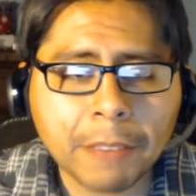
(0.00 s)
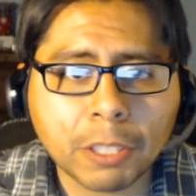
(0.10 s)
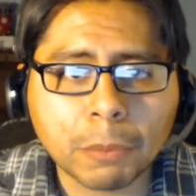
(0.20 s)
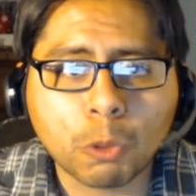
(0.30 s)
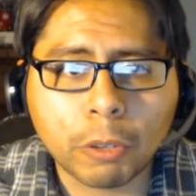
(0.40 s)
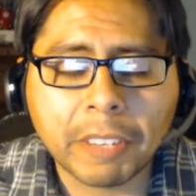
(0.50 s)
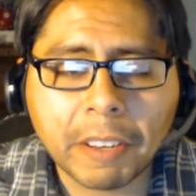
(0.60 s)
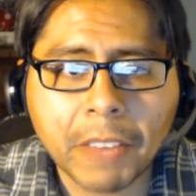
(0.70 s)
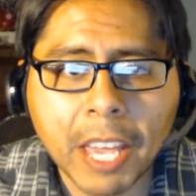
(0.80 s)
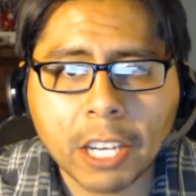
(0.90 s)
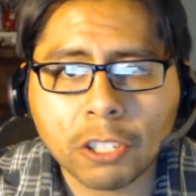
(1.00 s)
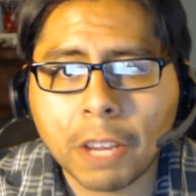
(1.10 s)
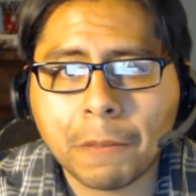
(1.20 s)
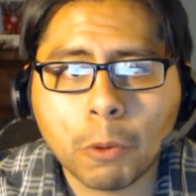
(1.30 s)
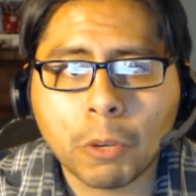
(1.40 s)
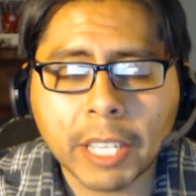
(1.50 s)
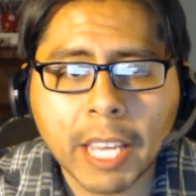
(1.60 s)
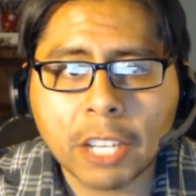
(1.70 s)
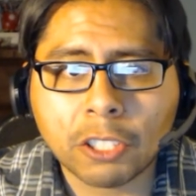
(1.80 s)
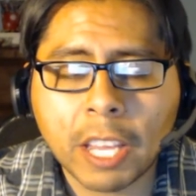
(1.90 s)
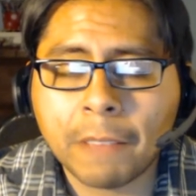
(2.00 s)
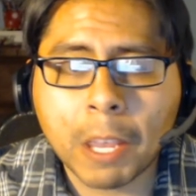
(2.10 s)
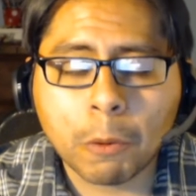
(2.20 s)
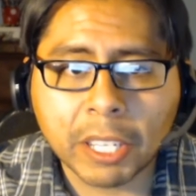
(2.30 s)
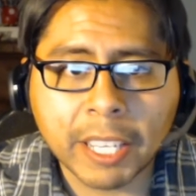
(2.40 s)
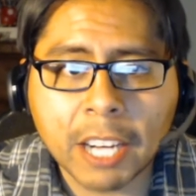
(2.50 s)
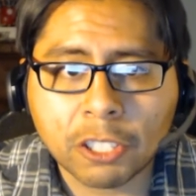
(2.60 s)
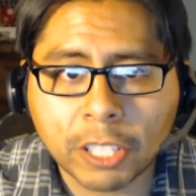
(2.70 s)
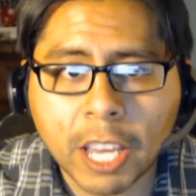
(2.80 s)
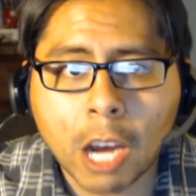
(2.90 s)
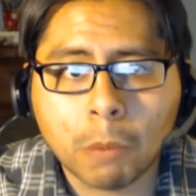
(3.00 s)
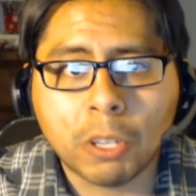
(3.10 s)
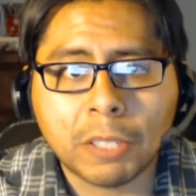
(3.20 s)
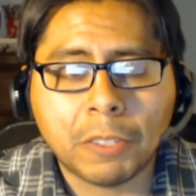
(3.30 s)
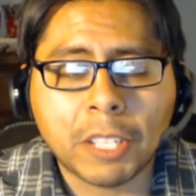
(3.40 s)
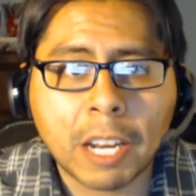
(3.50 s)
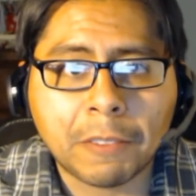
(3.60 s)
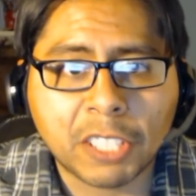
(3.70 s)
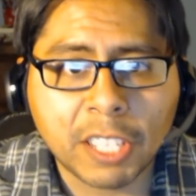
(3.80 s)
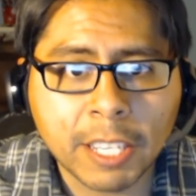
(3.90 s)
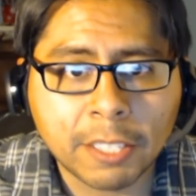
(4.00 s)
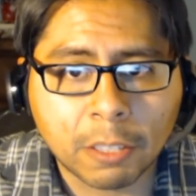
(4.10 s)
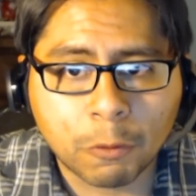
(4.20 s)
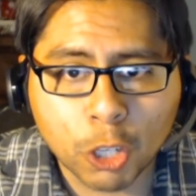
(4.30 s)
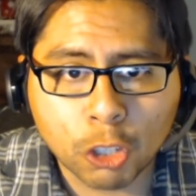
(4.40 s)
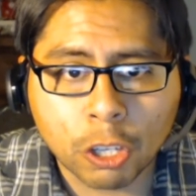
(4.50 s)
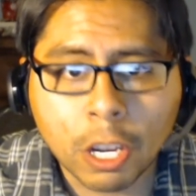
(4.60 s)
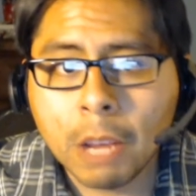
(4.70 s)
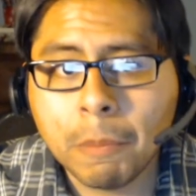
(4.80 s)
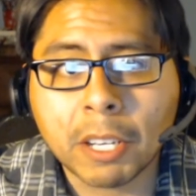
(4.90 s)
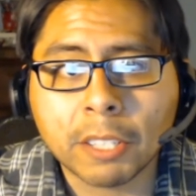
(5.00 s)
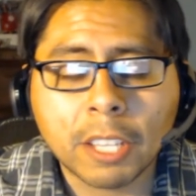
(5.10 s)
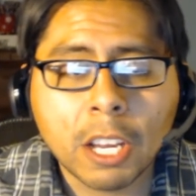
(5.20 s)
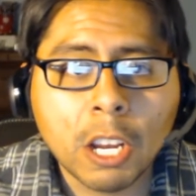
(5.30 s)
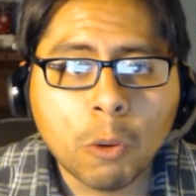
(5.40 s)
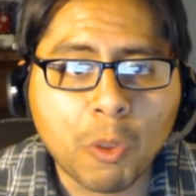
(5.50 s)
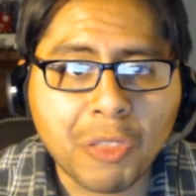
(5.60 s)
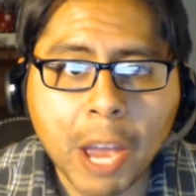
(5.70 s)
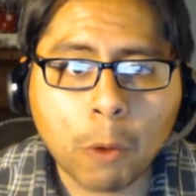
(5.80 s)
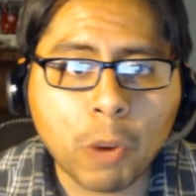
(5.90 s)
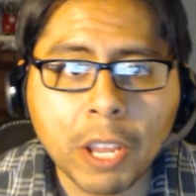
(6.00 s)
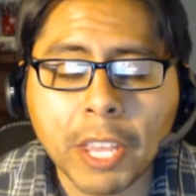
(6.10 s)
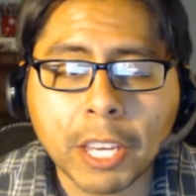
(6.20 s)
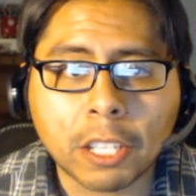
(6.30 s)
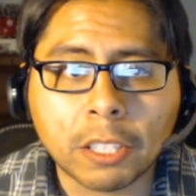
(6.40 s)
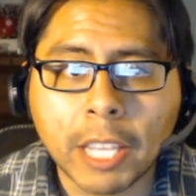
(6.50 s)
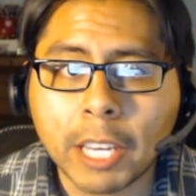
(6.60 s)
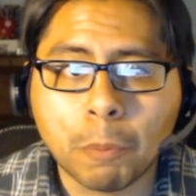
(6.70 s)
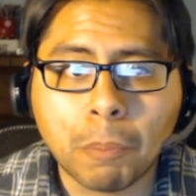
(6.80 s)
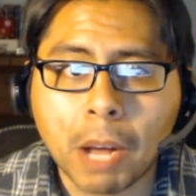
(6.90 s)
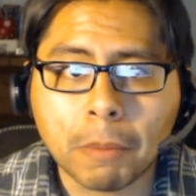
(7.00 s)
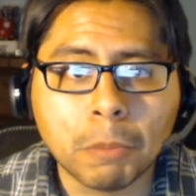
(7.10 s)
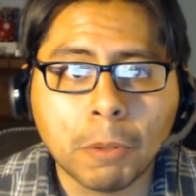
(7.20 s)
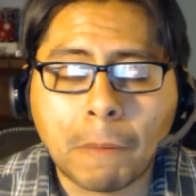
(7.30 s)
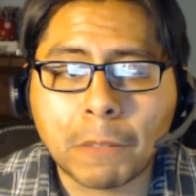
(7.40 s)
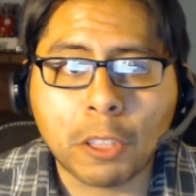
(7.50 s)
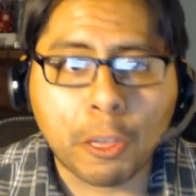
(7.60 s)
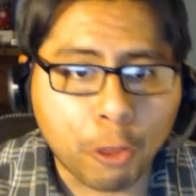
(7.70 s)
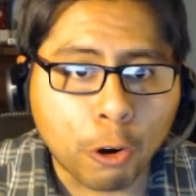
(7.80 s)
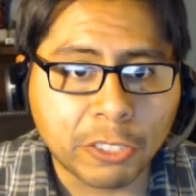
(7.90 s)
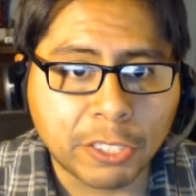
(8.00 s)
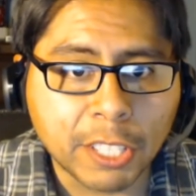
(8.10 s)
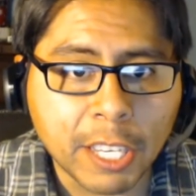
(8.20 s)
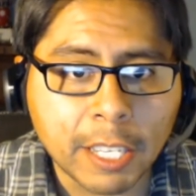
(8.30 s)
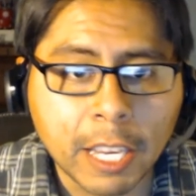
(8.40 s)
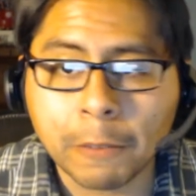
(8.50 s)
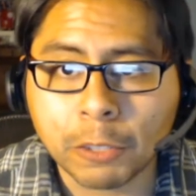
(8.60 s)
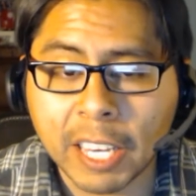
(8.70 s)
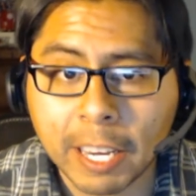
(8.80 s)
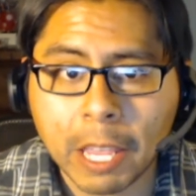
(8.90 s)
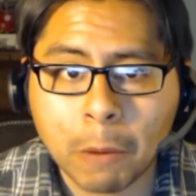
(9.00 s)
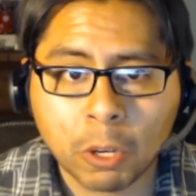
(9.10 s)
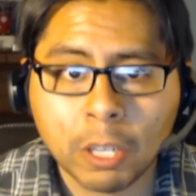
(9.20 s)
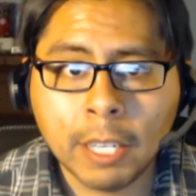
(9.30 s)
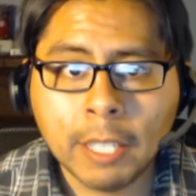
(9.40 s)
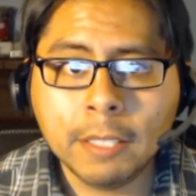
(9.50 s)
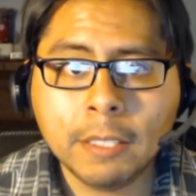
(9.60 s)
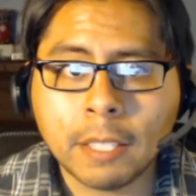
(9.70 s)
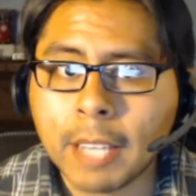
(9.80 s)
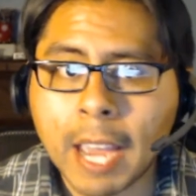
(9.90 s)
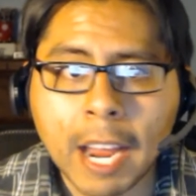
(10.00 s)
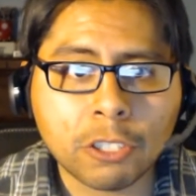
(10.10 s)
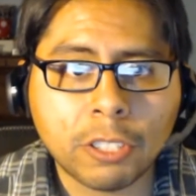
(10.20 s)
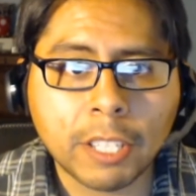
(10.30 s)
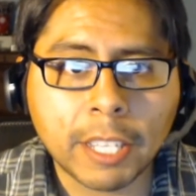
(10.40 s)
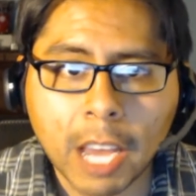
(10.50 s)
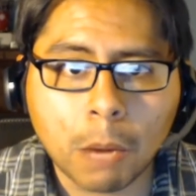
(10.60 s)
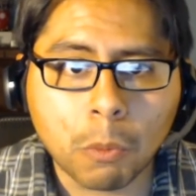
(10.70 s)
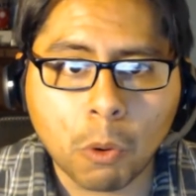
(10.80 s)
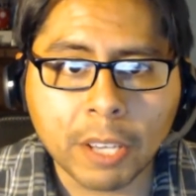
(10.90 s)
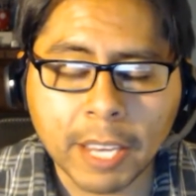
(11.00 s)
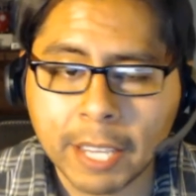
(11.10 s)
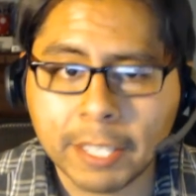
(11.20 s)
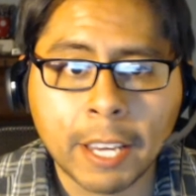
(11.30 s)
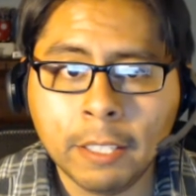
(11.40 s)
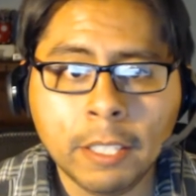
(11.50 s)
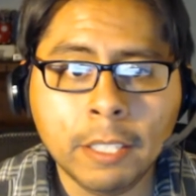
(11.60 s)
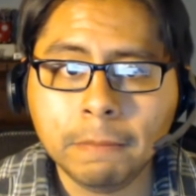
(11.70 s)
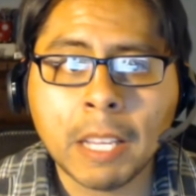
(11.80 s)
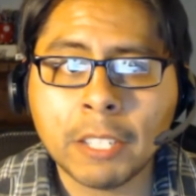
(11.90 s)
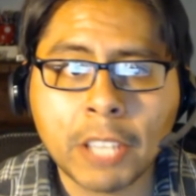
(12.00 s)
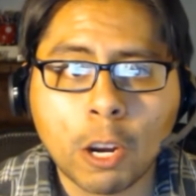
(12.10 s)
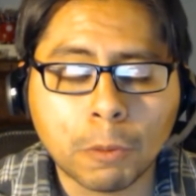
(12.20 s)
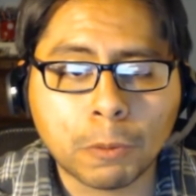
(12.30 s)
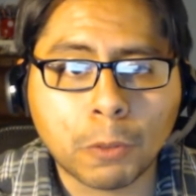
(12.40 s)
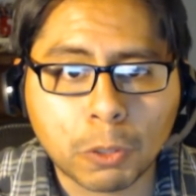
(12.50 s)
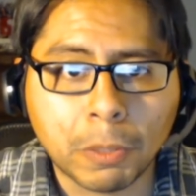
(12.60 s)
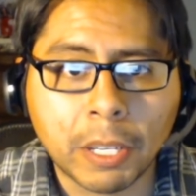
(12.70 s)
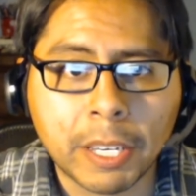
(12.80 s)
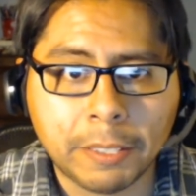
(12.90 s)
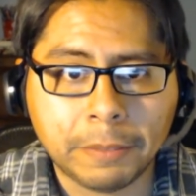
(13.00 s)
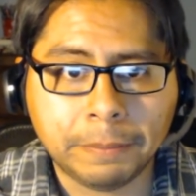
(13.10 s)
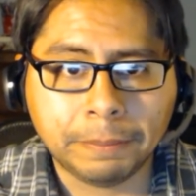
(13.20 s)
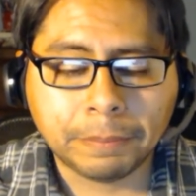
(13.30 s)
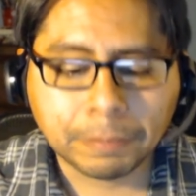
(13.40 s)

some sort of an advantage if they were to catch the Cowboys for the NFC East division, because with that win they could probably move up to the 3rd seed if, say, they were to catch the Cowboys and take over first place.